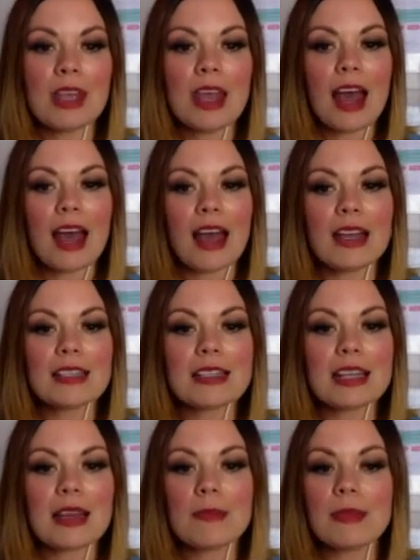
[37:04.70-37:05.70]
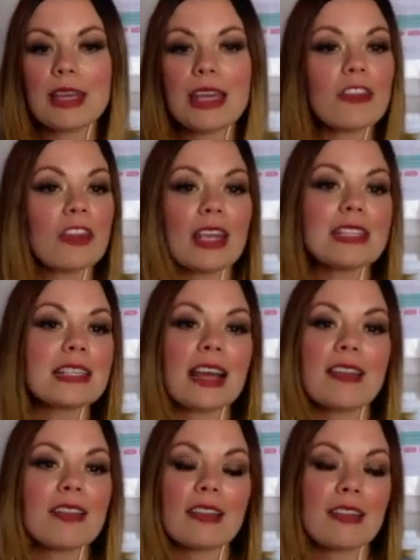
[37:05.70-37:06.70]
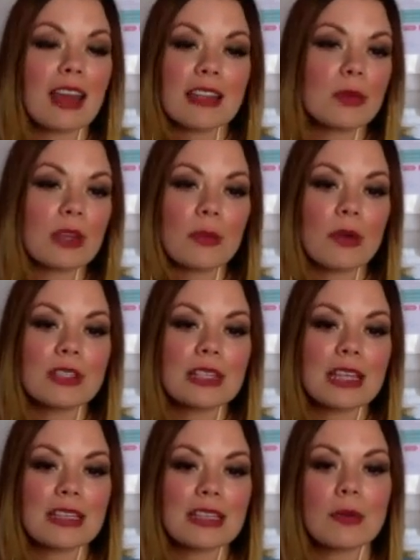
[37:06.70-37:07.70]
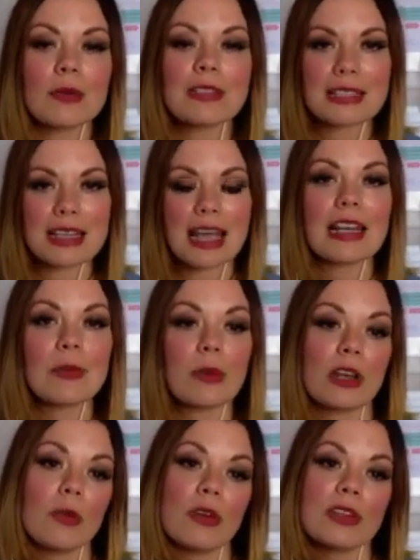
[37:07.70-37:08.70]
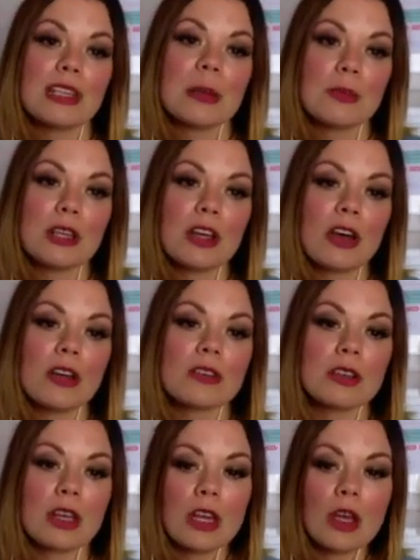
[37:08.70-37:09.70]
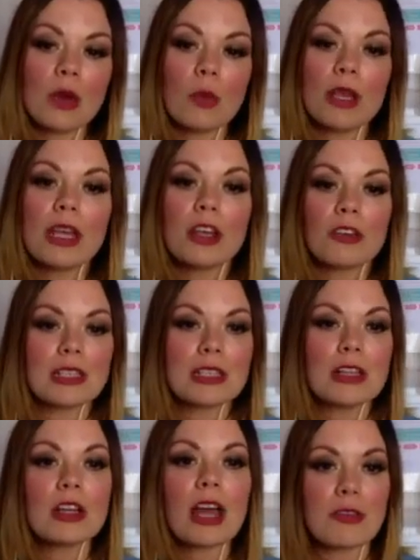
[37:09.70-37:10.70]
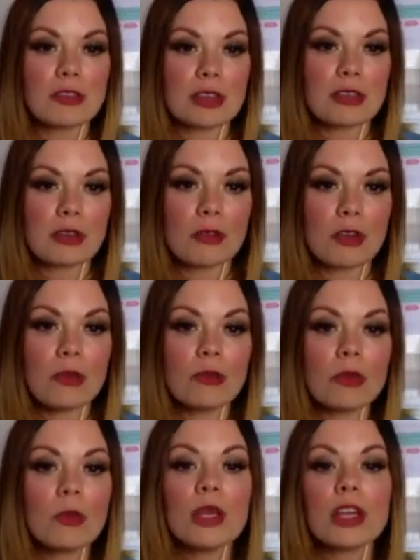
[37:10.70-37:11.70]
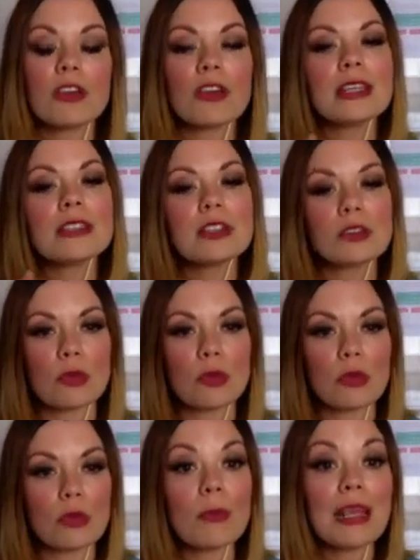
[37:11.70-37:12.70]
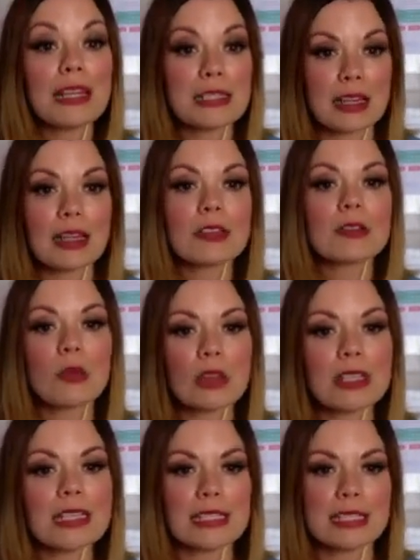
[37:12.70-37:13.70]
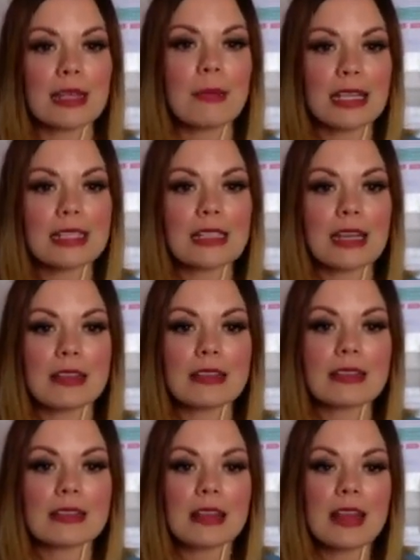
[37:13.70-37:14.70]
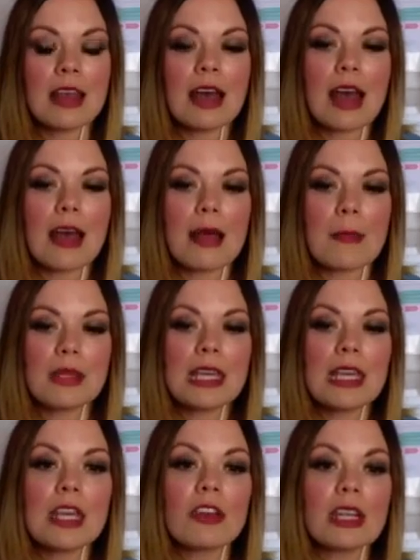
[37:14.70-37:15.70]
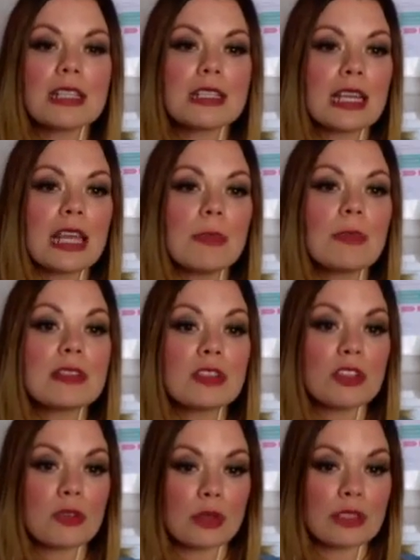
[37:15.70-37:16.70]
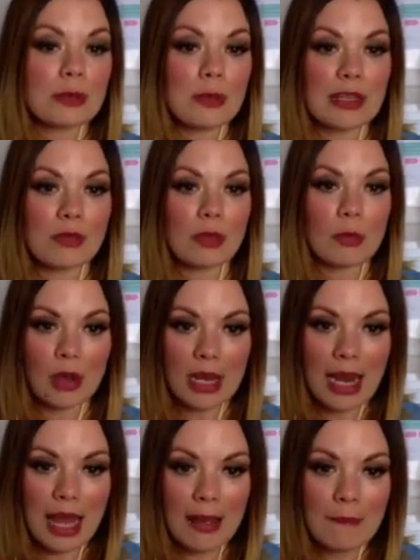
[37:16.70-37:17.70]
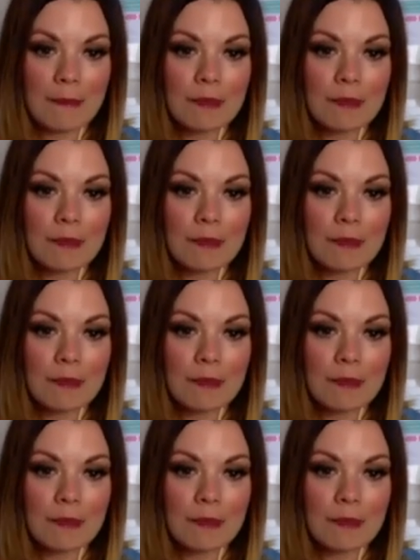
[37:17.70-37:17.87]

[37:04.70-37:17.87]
And he agreed, and that's what he wanted. And it was exactly what he wanted, because we agreed to look after it as our own. We agreed to do the maintenance, all the day-to-day maintenance. He agreed to keep his insurance in place for the boiler.